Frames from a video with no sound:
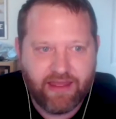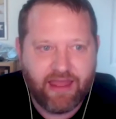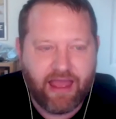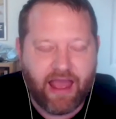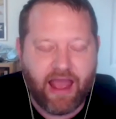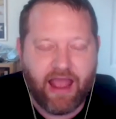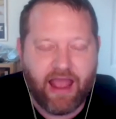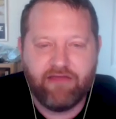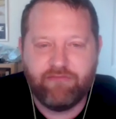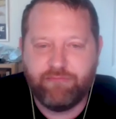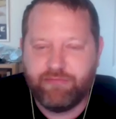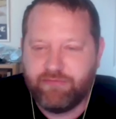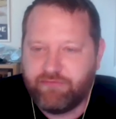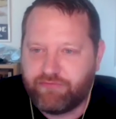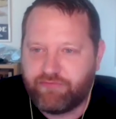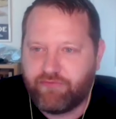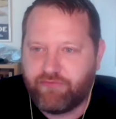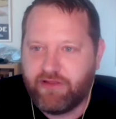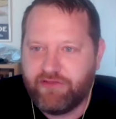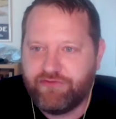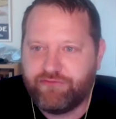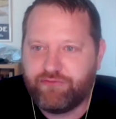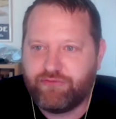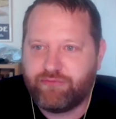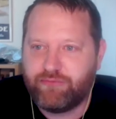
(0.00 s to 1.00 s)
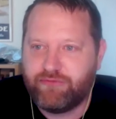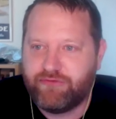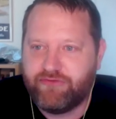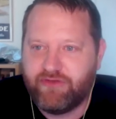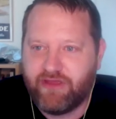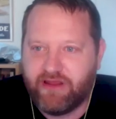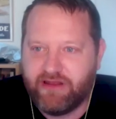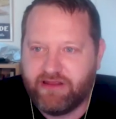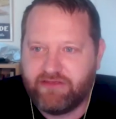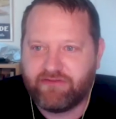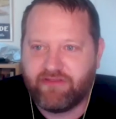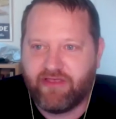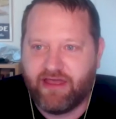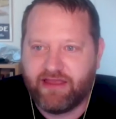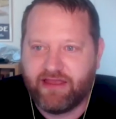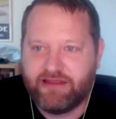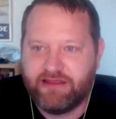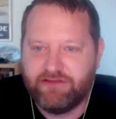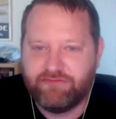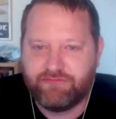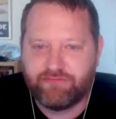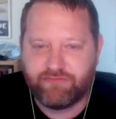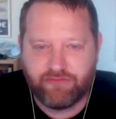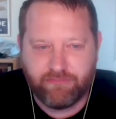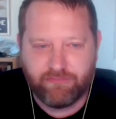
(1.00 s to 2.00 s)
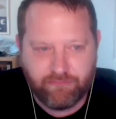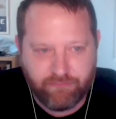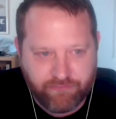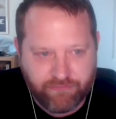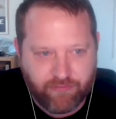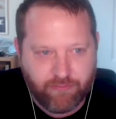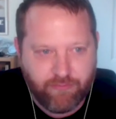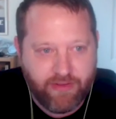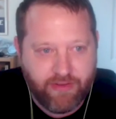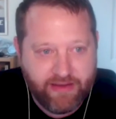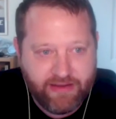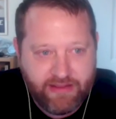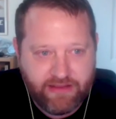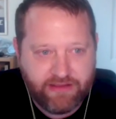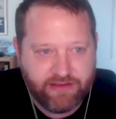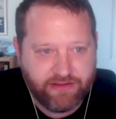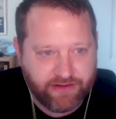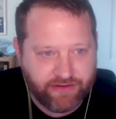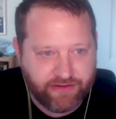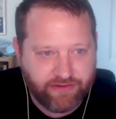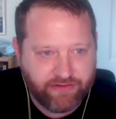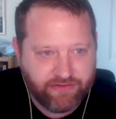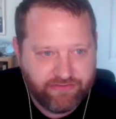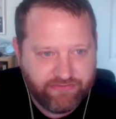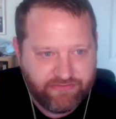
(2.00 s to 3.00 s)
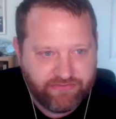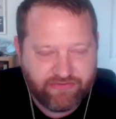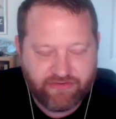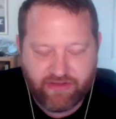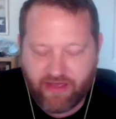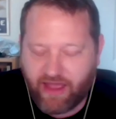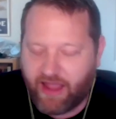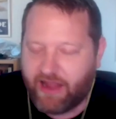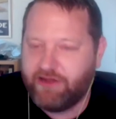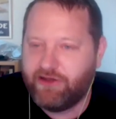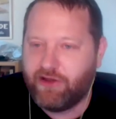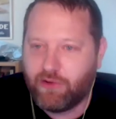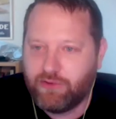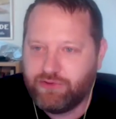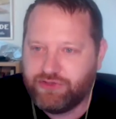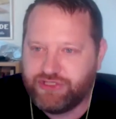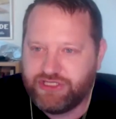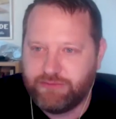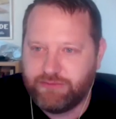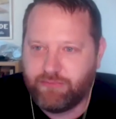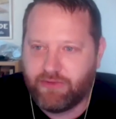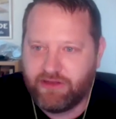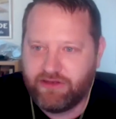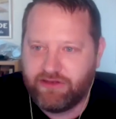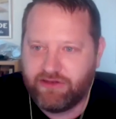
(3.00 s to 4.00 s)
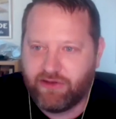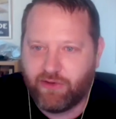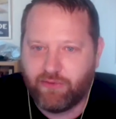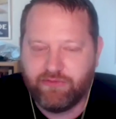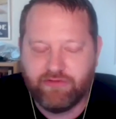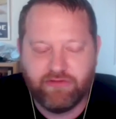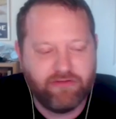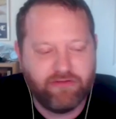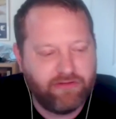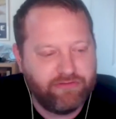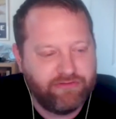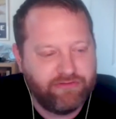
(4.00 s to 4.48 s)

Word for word: "I have been friends with Mercedes Lackey for, for many years. I know she meant no